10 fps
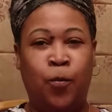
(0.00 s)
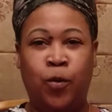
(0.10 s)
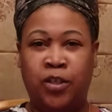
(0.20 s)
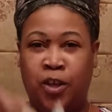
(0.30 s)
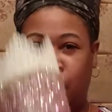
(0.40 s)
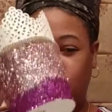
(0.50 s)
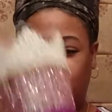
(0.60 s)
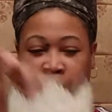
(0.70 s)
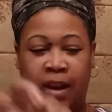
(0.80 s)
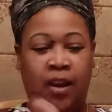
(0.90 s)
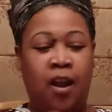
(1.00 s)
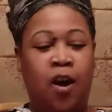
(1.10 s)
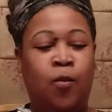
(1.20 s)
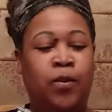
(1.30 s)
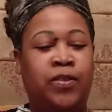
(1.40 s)
which goes right
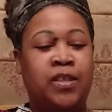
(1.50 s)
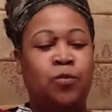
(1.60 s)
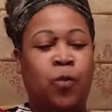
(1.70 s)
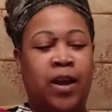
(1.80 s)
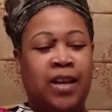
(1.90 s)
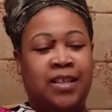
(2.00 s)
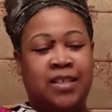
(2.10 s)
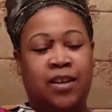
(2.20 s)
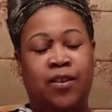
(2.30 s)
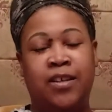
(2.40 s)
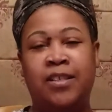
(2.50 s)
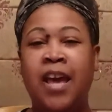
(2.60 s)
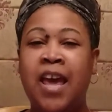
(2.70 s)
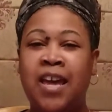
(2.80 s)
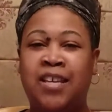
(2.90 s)
along with this wedding series,
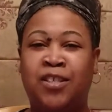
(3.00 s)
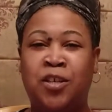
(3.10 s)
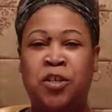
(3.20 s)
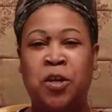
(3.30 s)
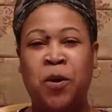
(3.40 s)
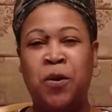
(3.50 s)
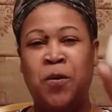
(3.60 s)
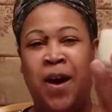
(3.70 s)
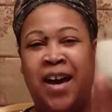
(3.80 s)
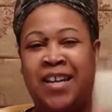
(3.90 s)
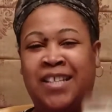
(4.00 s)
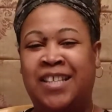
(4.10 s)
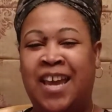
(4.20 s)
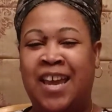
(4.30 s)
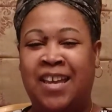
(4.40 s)
is to show you how to
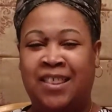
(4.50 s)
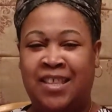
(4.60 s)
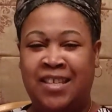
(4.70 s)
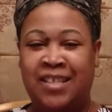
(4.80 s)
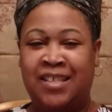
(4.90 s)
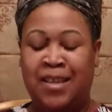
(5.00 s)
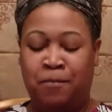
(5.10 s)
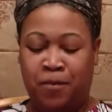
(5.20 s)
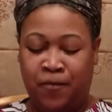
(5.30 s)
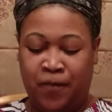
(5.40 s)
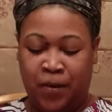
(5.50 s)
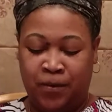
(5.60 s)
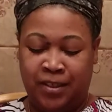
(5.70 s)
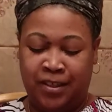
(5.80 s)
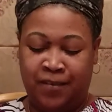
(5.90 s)
take this simple
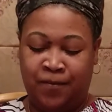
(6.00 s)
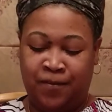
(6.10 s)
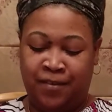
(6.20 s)
votive